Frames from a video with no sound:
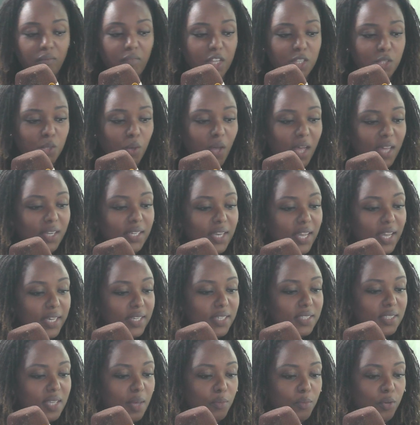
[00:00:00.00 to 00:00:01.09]
So unlike
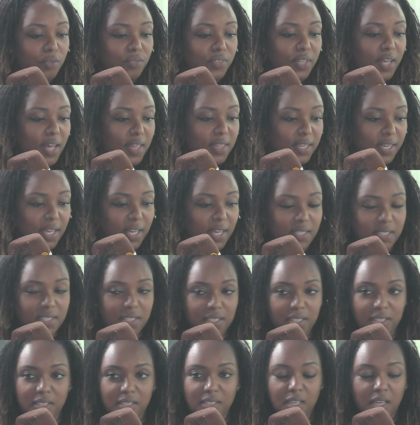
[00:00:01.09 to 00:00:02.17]
some of the other
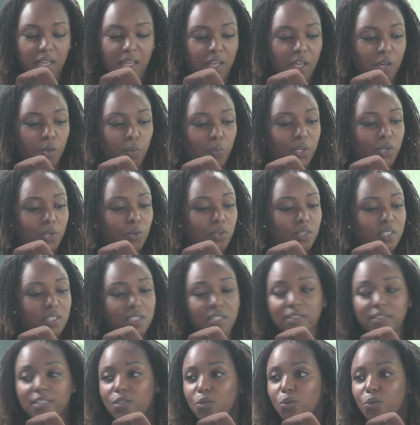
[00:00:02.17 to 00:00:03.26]
cancers, we don't
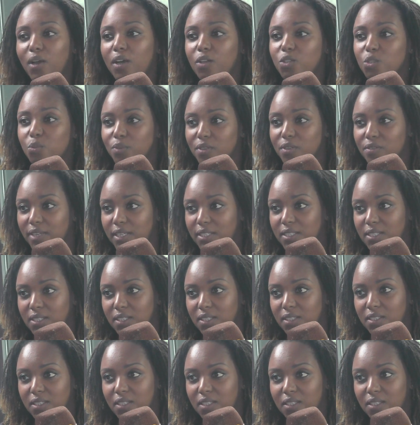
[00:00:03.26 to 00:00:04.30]
necessarily know how to prevent it.